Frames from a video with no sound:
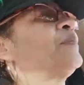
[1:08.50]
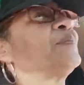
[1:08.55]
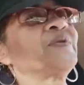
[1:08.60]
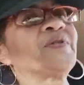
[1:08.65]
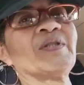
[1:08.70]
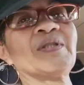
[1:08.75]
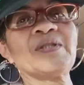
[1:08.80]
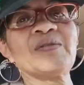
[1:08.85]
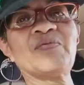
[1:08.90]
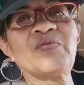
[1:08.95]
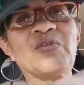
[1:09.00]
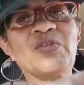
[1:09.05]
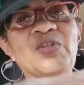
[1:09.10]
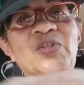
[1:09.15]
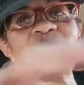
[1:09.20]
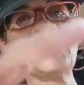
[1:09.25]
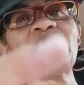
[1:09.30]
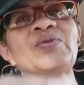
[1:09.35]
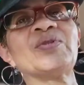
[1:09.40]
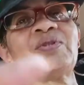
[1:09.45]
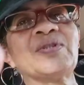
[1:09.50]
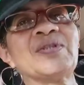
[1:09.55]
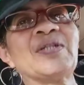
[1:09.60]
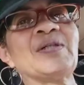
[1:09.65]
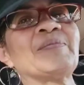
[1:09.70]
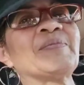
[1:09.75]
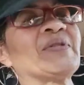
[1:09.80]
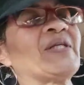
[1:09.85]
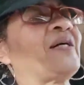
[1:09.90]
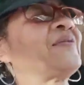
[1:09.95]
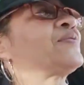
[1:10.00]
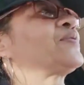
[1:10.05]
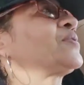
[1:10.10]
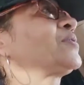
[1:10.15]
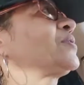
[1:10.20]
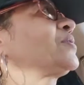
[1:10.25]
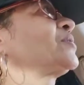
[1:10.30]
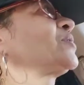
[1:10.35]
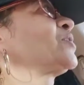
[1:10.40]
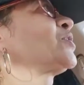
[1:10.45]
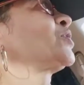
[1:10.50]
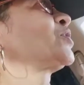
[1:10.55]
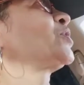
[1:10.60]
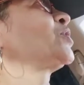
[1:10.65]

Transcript: This video comes after the good